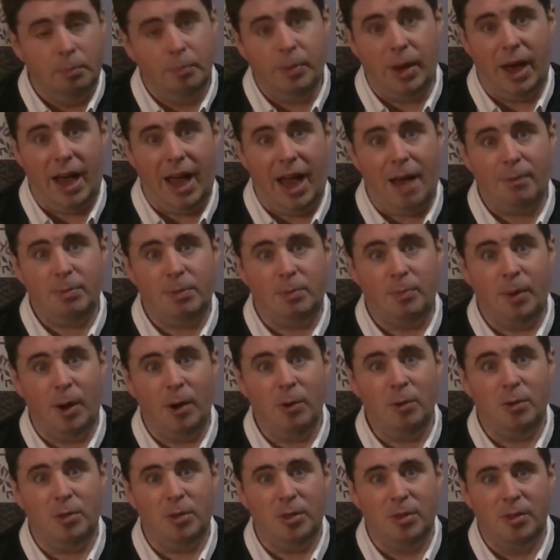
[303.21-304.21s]
Perhaps
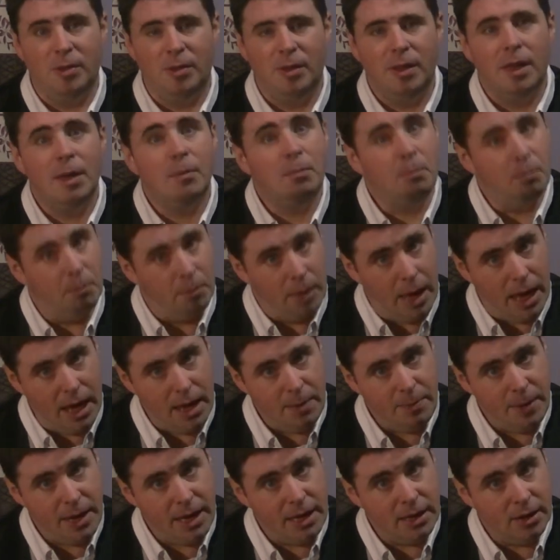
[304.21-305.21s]
both.
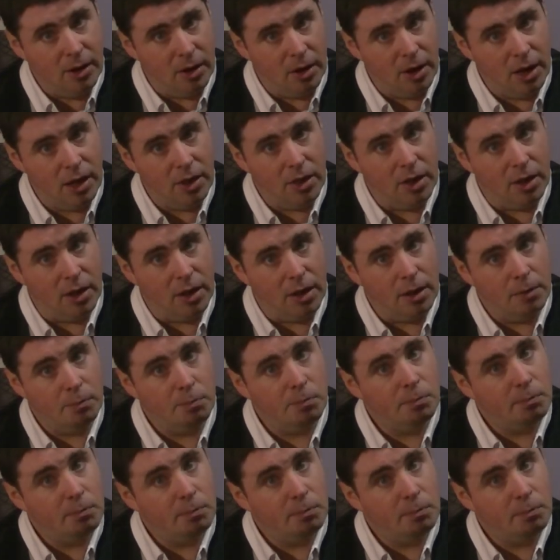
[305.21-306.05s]
Maybe neither.